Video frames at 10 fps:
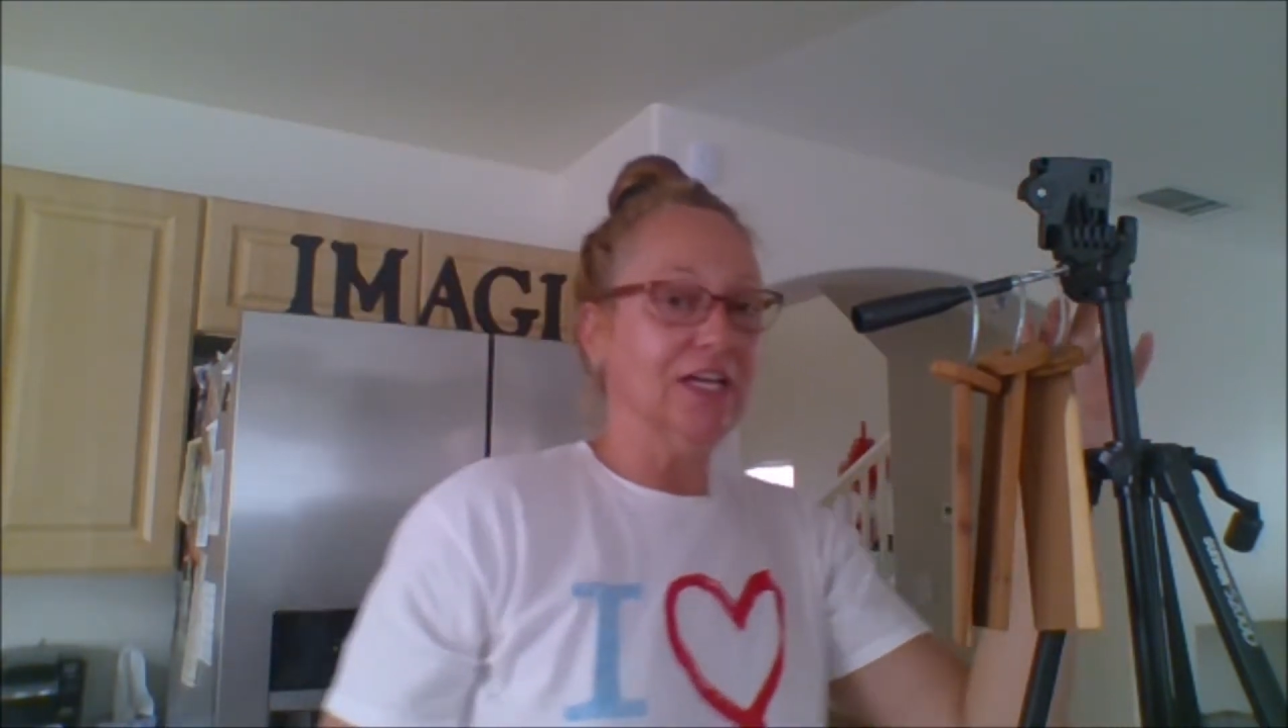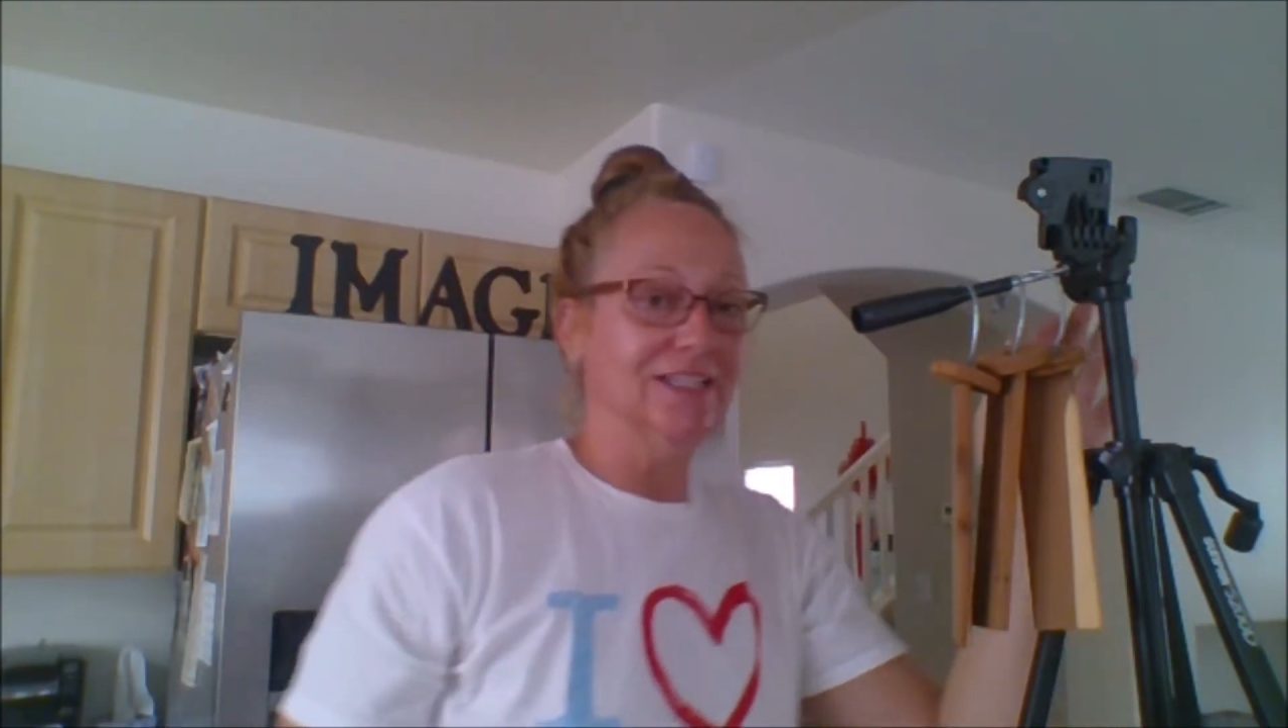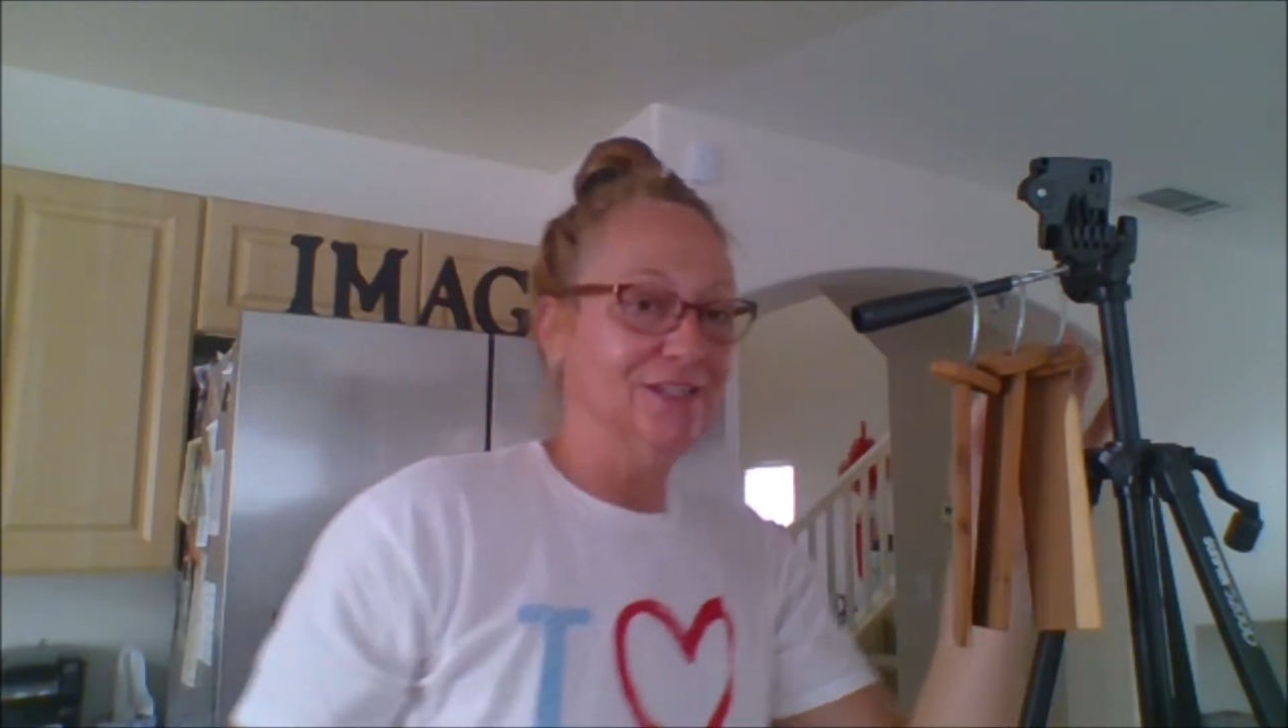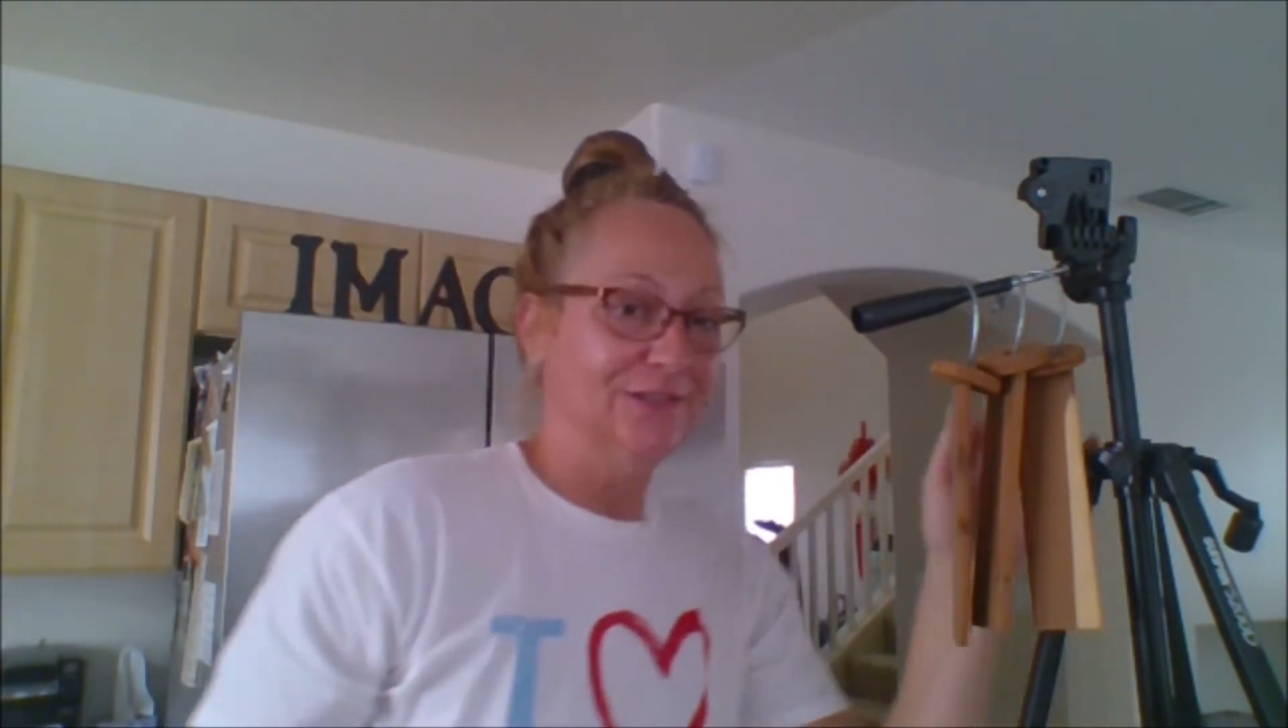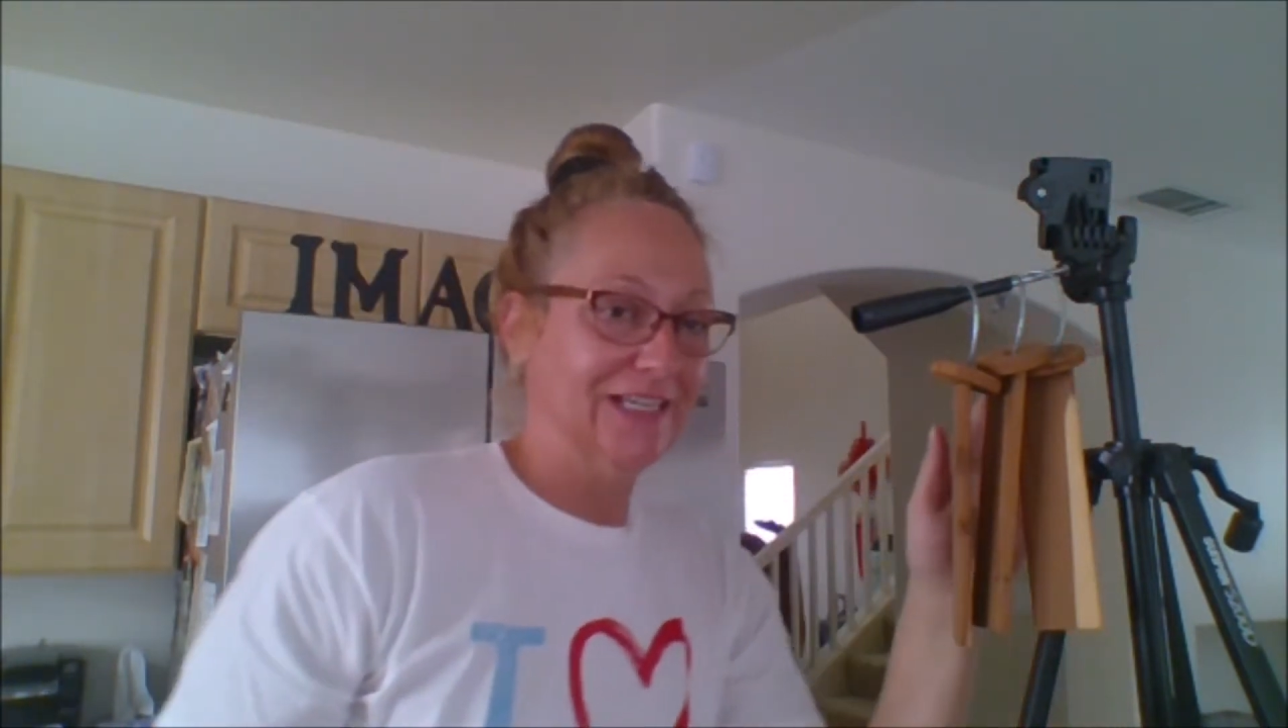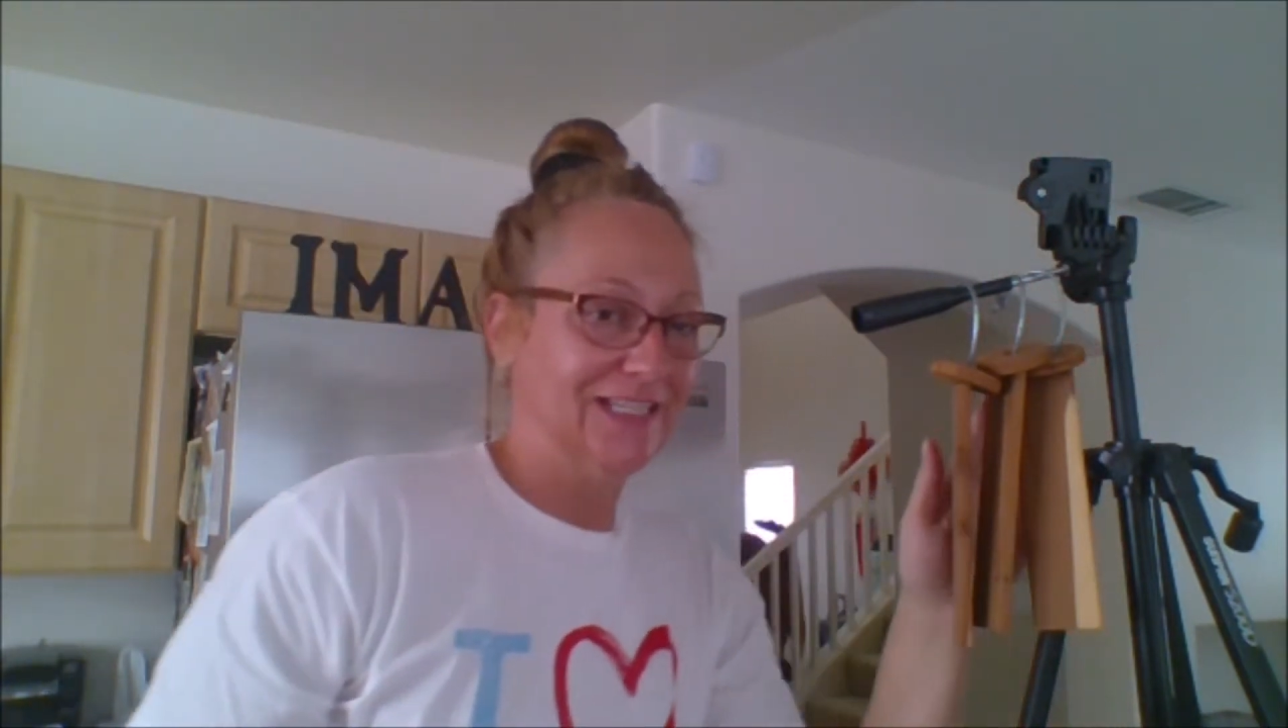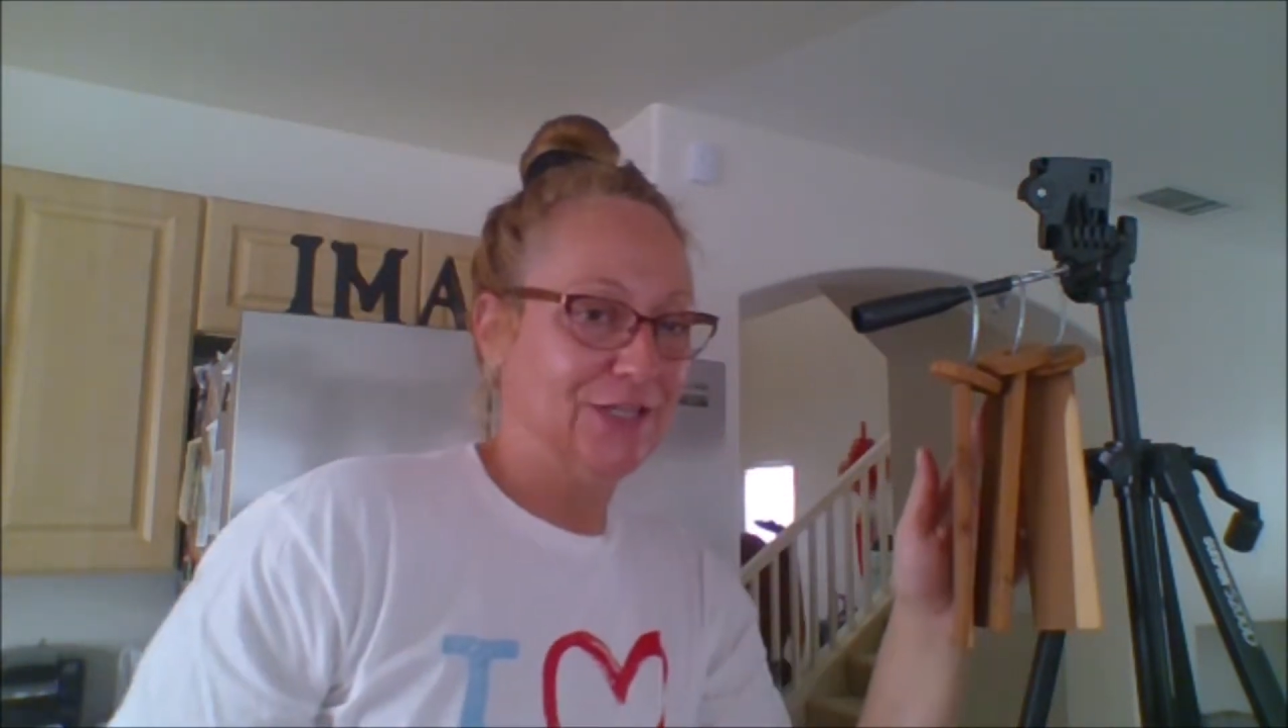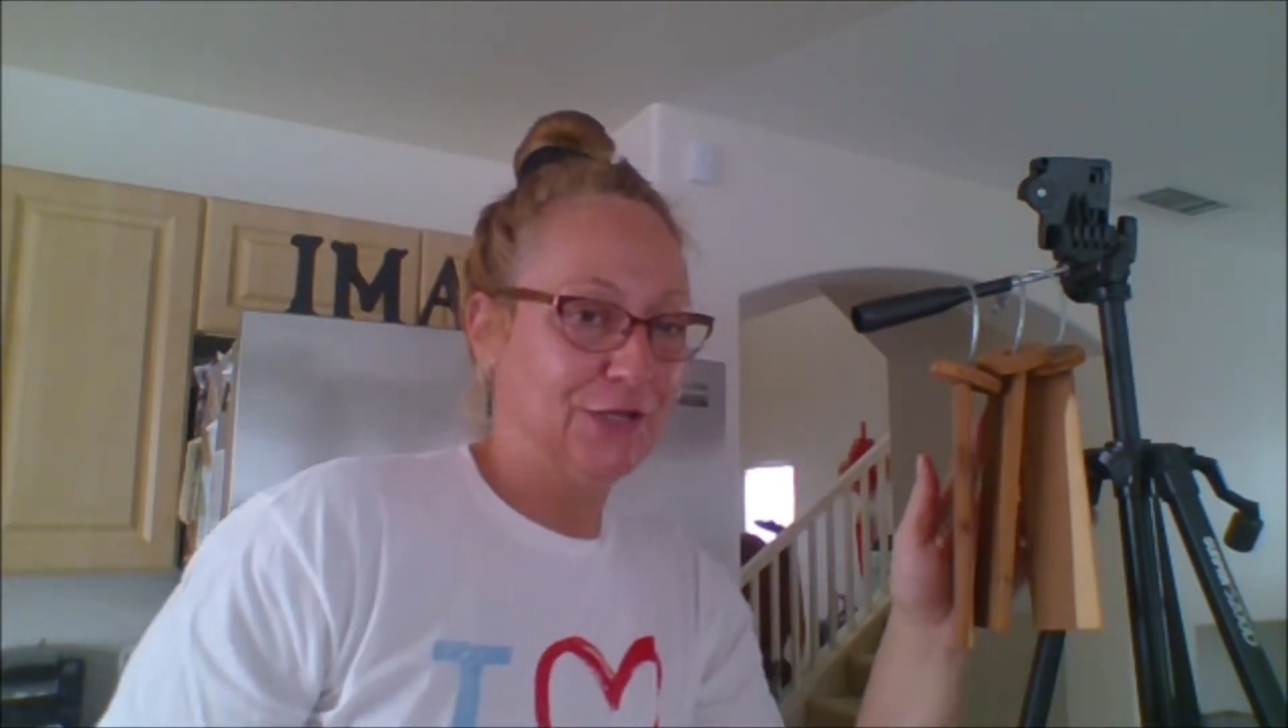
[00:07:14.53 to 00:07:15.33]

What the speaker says: He's doing such